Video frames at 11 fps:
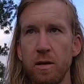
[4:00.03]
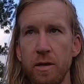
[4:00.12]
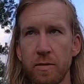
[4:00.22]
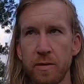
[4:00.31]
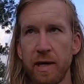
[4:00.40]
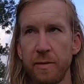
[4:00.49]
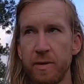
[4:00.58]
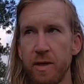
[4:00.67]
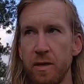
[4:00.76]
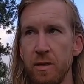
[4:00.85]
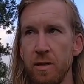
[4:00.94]
here's what's
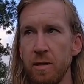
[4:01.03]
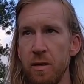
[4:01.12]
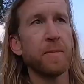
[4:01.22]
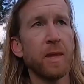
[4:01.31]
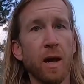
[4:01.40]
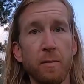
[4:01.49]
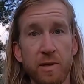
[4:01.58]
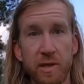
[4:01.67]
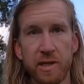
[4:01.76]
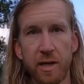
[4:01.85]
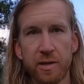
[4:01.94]
happening. I'm on the
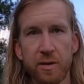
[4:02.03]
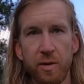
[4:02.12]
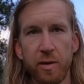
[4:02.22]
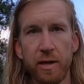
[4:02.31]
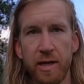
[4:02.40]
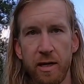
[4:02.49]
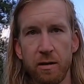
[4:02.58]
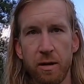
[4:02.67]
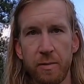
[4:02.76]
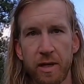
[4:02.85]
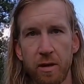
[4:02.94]
south summit right now.
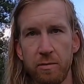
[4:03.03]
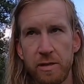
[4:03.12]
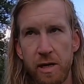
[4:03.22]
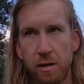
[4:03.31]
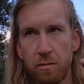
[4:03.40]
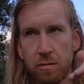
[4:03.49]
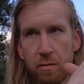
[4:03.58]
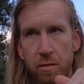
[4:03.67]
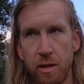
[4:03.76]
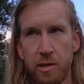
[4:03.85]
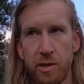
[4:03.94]
I'm gonna go down through
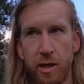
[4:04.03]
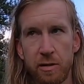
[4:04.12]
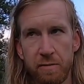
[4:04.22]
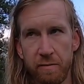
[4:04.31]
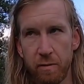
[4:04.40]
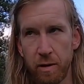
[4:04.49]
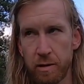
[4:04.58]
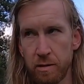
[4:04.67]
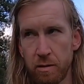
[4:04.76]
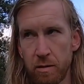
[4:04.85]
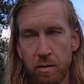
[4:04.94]
the enchanted
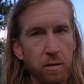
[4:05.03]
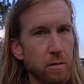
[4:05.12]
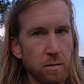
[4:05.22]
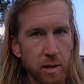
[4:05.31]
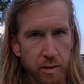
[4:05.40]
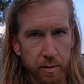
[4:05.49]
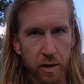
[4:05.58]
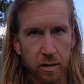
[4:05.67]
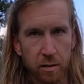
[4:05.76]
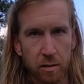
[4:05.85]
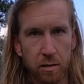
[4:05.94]
forest. That's what I
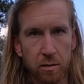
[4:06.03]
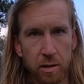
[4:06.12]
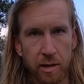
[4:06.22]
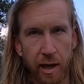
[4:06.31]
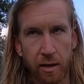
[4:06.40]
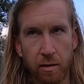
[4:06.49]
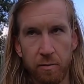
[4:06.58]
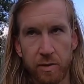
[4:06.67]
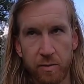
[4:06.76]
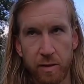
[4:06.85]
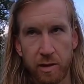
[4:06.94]
call the saddle
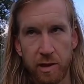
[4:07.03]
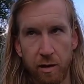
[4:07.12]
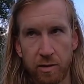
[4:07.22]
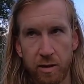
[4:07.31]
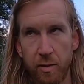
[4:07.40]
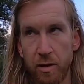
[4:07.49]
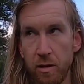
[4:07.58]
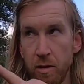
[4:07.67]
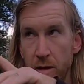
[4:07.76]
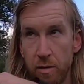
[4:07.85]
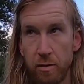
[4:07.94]
between the south summit
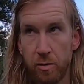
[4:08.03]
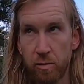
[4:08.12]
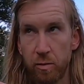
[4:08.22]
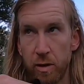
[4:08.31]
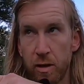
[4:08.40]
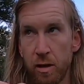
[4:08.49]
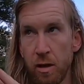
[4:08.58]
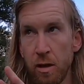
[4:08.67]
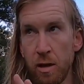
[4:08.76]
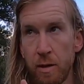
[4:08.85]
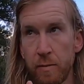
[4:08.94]
and the north one.
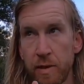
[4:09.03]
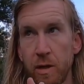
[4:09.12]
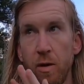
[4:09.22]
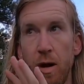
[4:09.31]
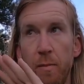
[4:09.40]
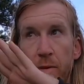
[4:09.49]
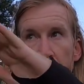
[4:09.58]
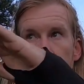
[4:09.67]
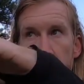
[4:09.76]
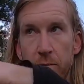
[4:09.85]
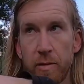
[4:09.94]
I'm gonna go up over
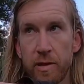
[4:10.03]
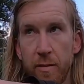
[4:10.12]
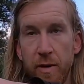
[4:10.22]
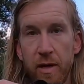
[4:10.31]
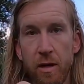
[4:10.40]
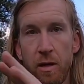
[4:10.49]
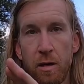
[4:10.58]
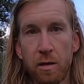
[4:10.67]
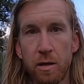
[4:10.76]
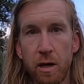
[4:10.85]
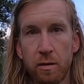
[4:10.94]
the north summit,
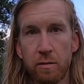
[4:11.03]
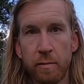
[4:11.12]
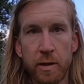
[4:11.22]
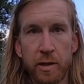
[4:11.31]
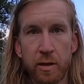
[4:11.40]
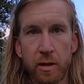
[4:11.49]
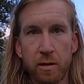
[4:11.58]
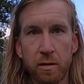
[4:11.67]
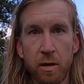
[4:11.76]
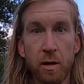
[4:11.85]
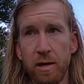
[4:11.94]
down the ridge trail
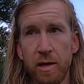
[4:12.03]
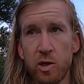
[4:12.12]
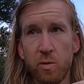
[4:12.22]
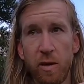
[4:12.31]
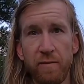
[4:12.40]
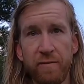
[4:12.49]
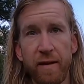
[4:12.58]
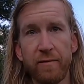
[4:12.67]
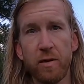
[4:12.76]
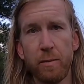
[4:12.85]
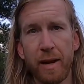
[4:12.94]
to my
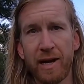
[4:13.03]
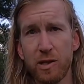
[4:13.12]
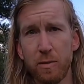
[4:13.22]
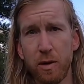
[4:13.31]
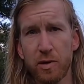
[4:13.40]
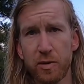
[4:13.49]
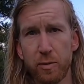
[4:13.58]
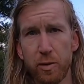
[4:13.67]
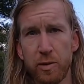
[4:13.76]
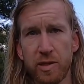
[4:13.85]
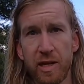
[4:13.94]
favorite patch of balsam
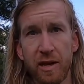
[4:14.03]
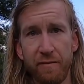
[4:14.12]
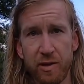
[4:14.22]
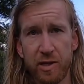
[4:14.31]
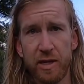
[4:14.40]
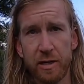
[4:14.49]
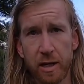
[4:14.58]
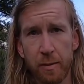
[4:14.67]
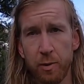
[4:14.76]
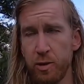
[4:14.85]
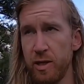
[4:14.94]
roots that I visited a
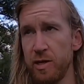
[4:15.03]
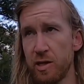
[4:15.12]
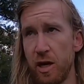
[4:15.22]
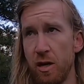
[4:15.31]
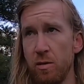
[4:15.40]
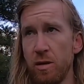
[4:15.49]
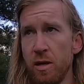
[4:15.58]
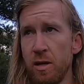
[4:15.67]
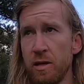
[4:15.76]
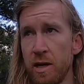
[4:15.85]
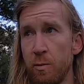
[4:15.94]
couple of days ago
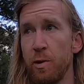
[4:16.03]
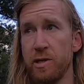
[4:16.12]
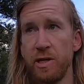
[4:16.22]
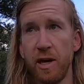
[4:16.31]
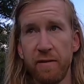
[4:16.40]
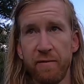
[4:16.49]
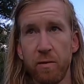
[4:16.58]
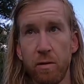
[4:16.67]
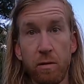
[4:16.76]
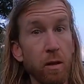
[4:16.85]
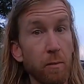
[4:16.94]
that wasn't yet full.
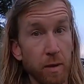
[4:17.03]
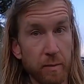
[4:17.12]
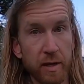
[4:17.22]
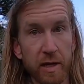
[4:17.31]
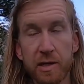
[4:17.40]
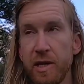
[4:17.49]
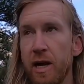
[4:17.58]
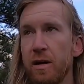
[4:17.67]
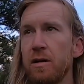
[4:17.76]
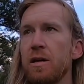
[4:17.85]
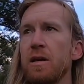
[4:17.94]
Maybe it is now.
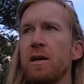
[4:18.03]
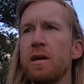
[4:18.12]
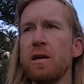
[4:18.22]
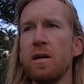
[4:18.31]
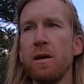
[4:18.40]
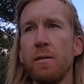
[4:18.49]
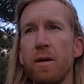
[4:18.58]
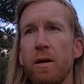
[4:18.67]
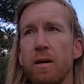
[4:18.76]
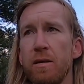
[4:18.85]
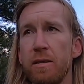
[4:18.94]

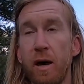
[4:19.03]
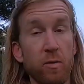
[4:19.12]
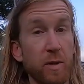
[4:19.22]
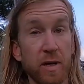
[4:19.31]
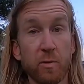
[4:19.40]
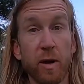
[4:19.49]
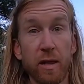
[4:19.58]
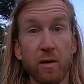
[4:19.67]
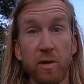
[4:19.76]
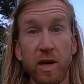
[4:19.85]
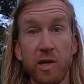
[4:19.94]
That would be a great
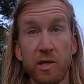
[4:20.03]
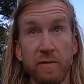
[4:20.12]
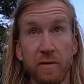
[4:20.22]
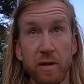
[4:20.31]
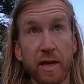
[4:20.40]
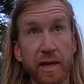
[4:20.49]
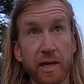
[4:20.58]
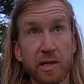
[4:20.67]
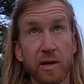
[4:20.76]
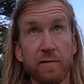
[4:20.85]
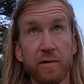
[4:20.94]
location if the light kicks
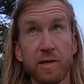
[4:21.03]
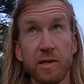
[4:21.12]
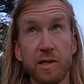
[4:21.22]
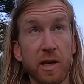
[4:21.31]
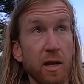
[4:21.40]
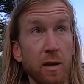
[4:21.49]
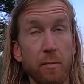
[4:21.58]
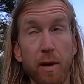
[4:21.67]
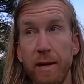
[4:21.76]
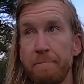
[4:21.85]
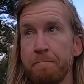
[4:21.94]
off for sunset, and it
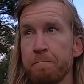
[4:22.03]
might.